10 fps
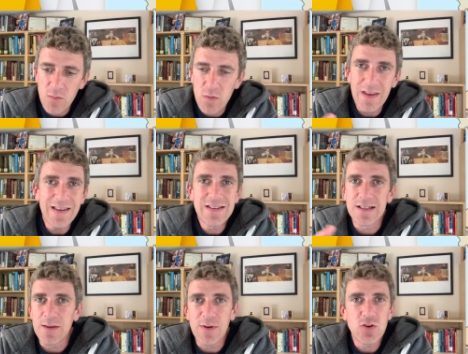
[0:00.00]

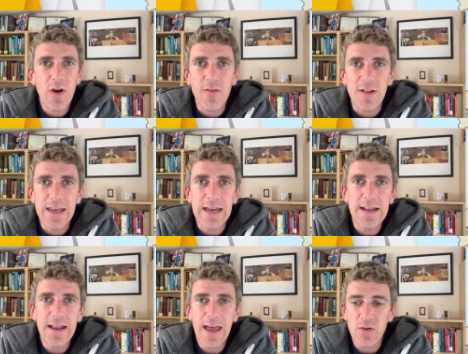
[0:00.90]
easily be traveling in
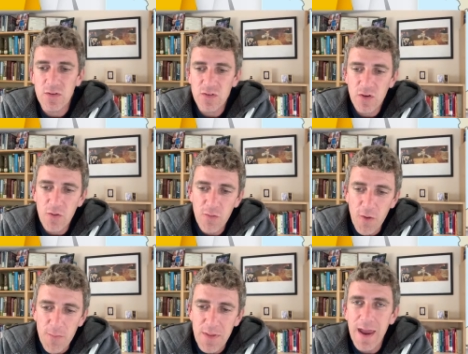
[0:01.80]
and out. And so
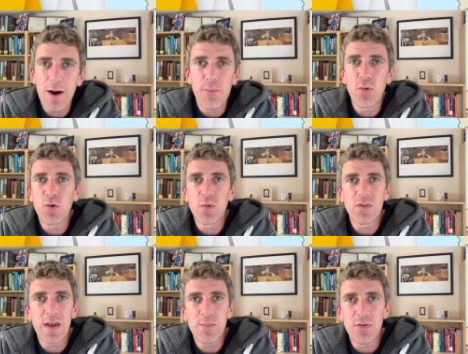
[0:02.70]
from there, Paul was
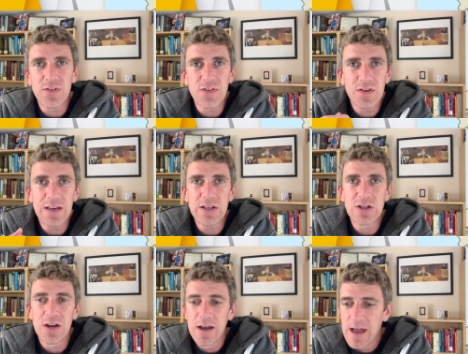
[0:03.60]
able to
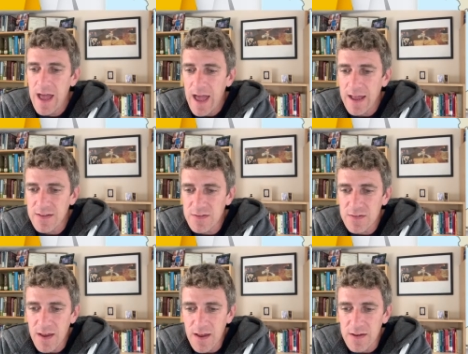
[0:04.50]
teach and
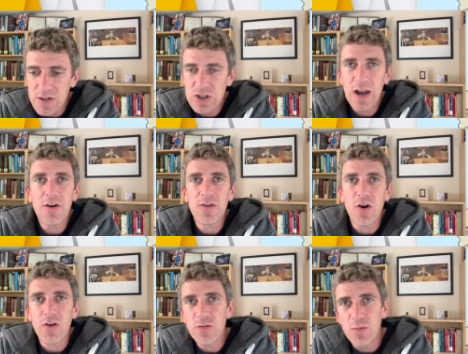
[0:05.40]
share the
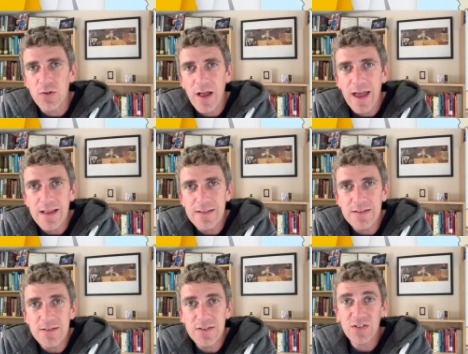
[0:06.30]
gospel
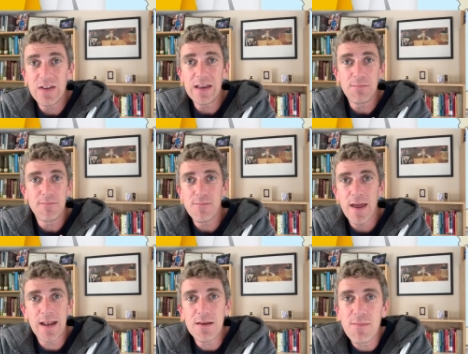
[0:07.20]
and see
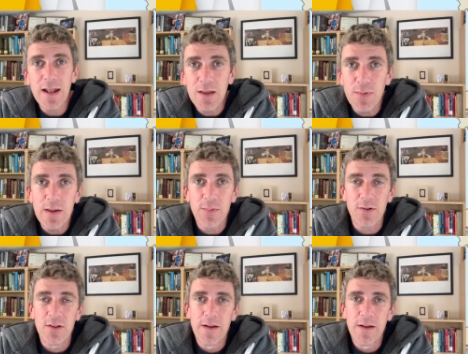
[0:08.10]
many, many people